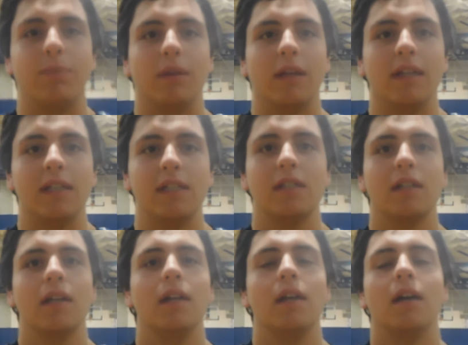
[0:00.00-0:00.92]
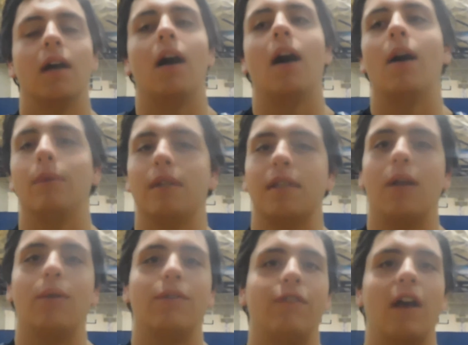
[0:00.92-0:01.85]
place. We
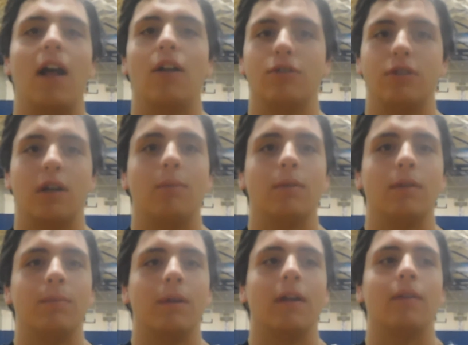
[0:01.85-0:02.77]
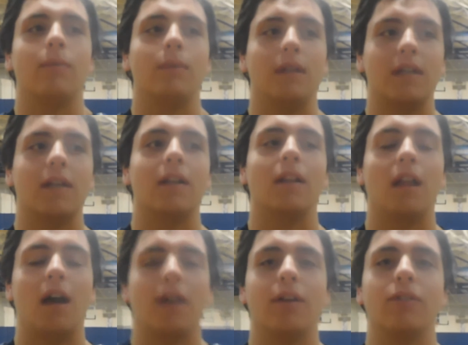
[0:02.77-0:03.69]
dealt with foul trouble, but we did a
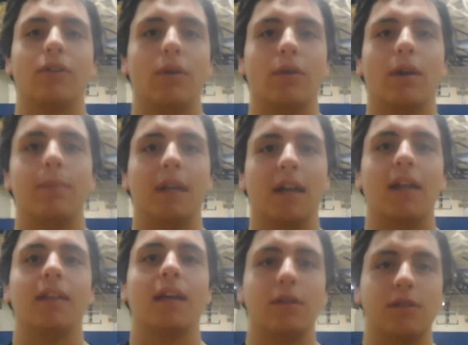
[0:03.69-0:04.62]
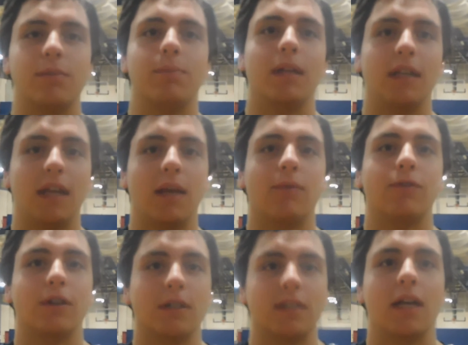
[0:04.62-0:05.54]
lot of growing up that night. That was a big game
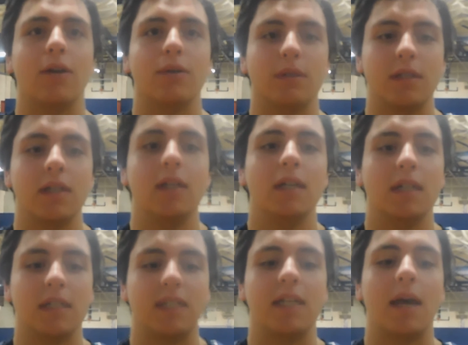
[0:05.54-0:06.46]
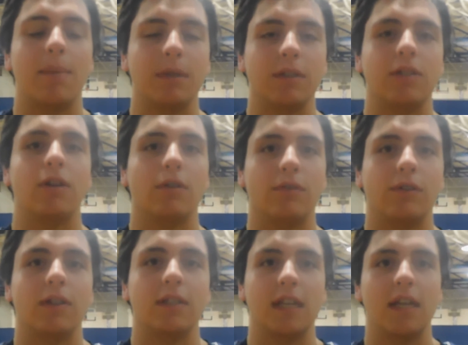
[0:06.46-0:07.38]
for us. That was a stepping stone
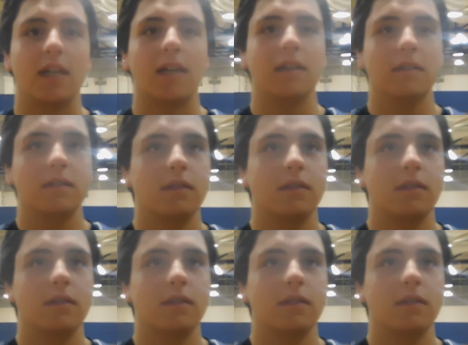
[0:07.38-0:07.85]
for us that night.